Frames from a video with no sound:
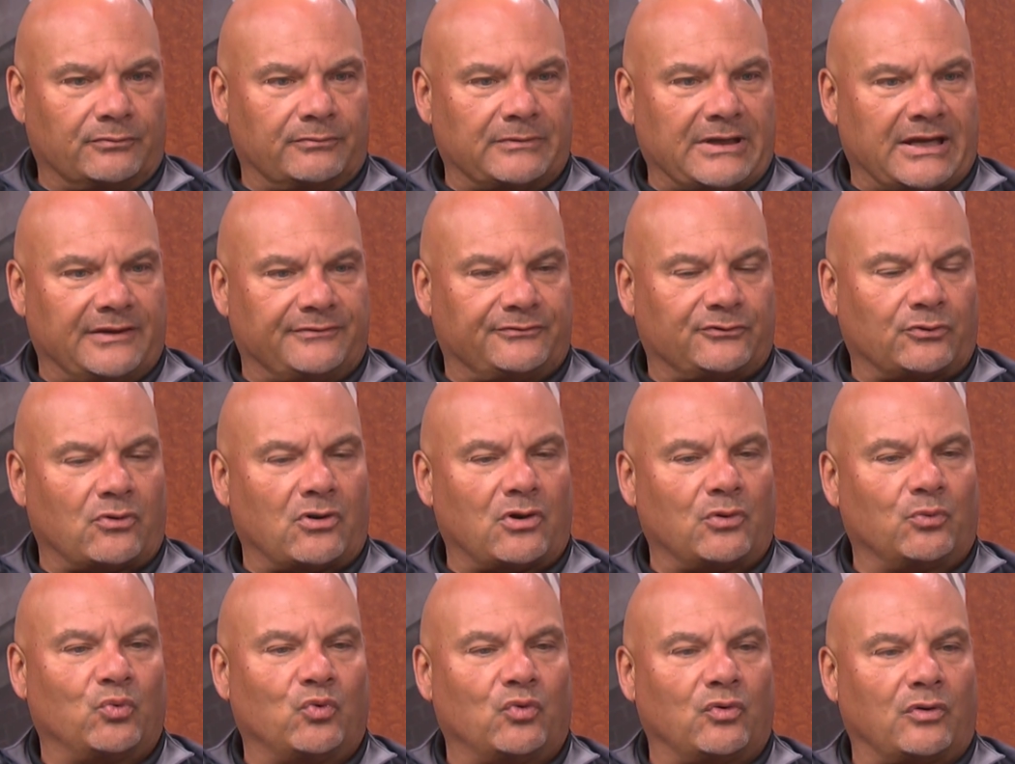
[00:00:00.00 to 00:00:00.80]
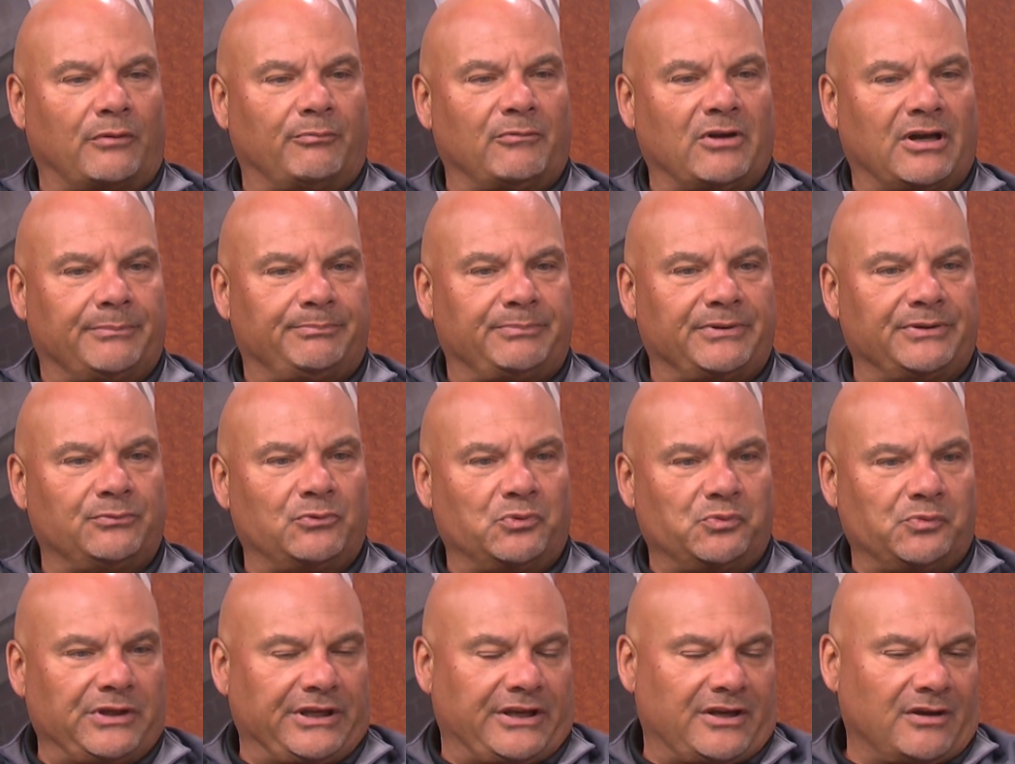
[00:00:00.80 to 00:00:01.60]
after our warm-up, and
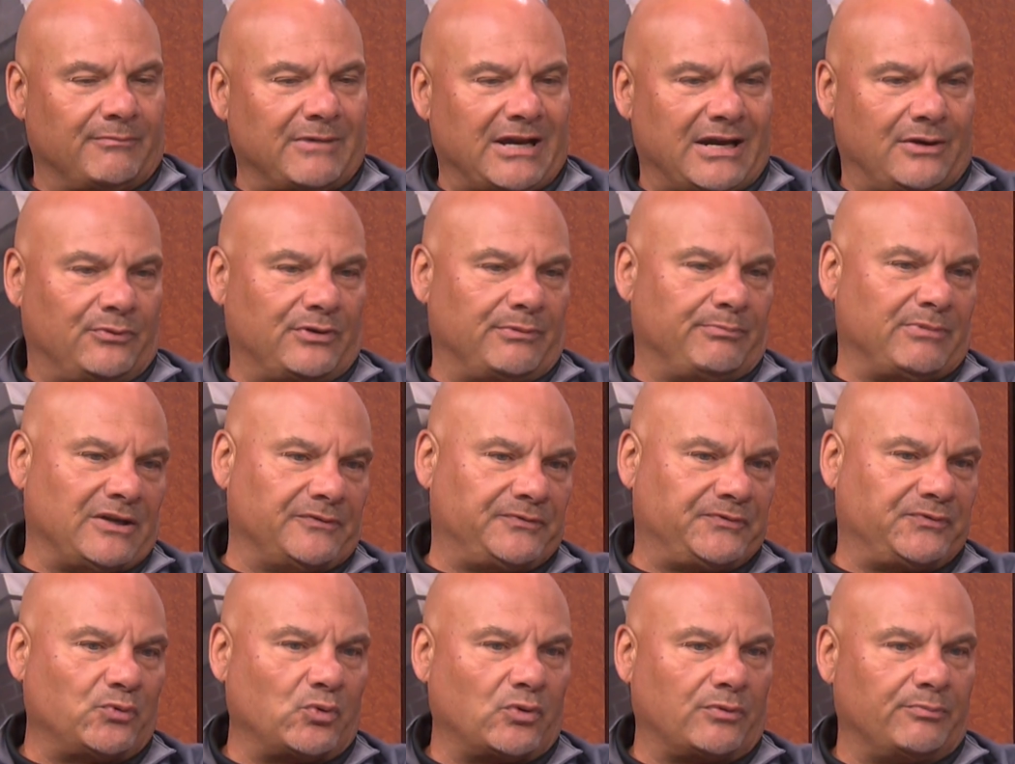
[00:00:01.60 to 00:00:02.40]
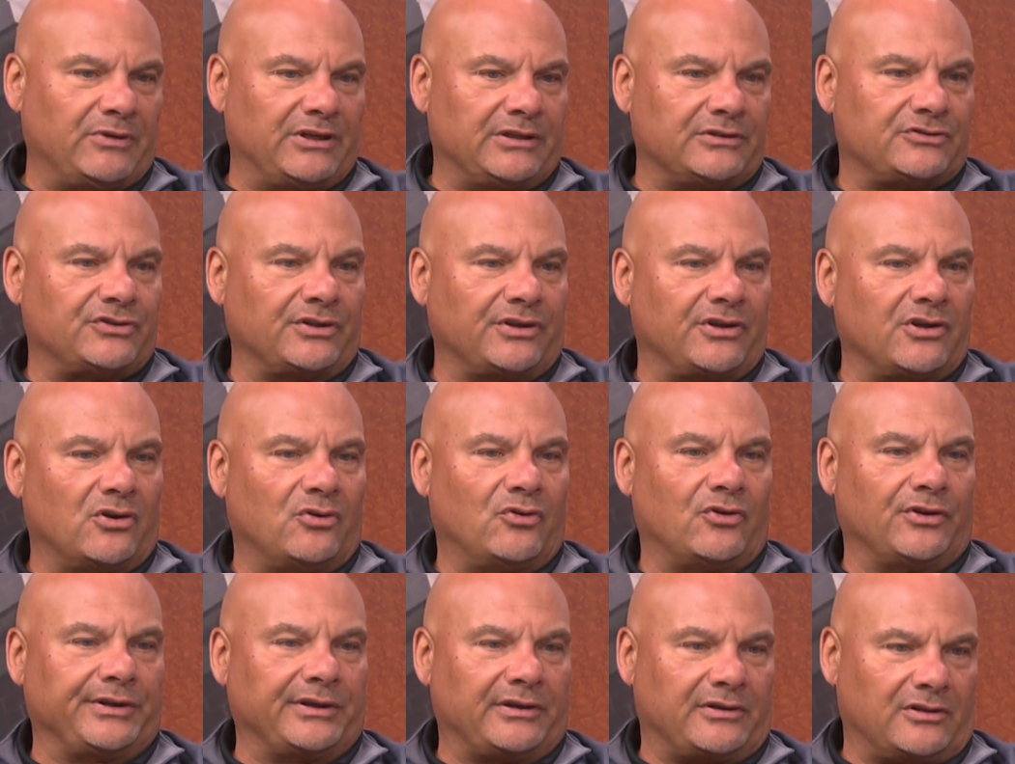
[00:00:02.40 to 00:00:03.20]
when we come out with about 4 minutes to
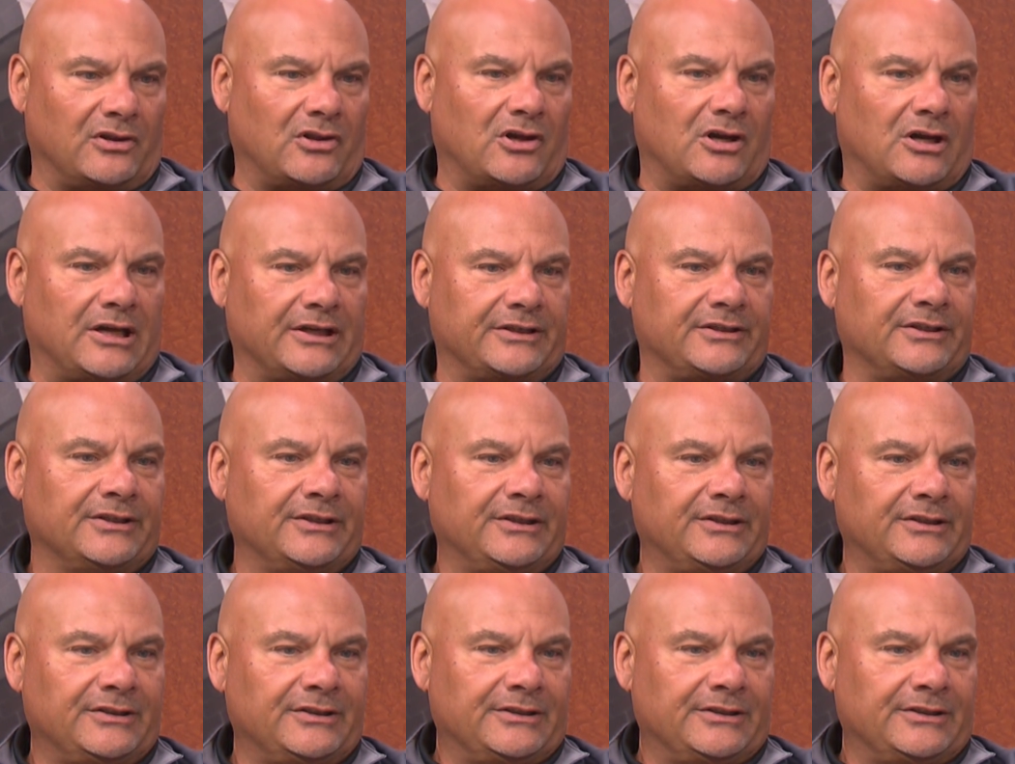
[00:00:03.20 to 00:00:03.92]
go on the clock,